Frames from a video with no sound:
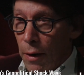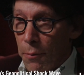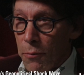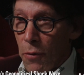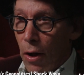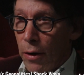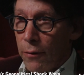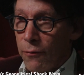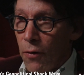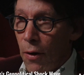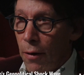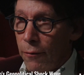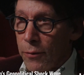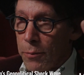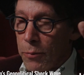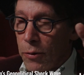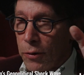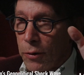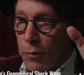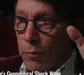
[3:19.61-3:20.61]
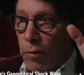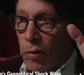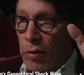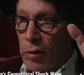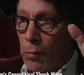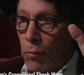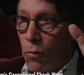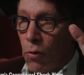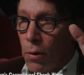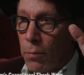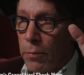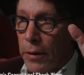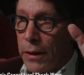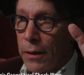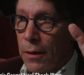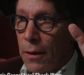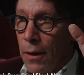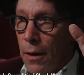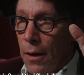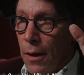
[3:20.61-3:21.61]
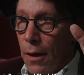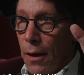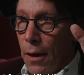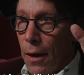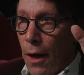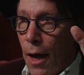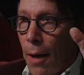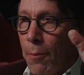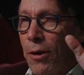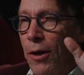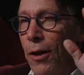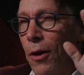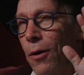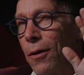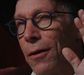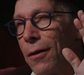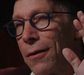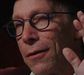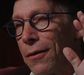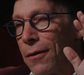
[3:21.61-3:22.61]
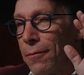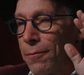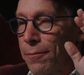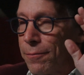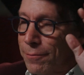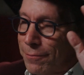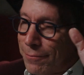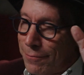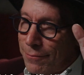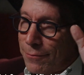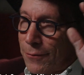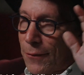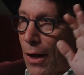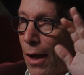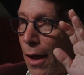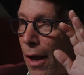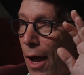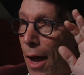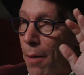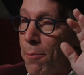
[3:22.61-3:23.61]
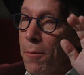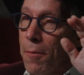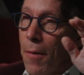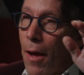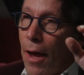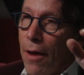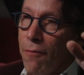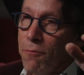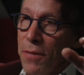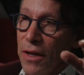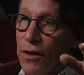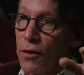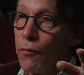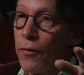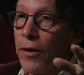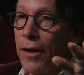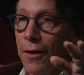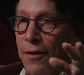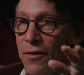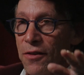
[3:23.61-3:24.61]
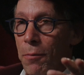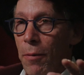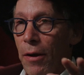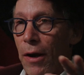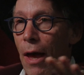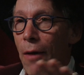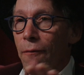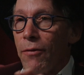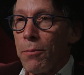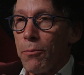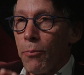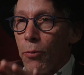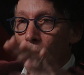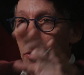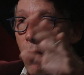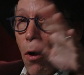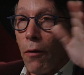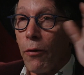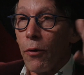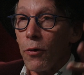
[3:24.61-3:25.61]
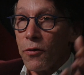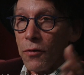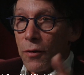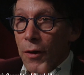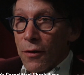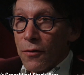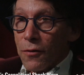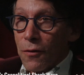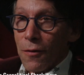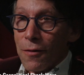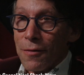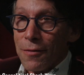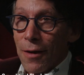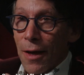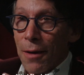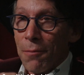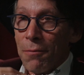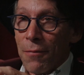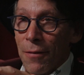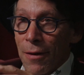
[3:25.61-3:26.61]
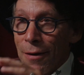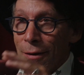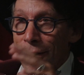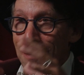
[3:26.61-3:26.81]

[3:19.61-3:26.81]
I'm not involved in the Bulletin anymore, but I'm a little, I have mixed feelings about having put all those things in the same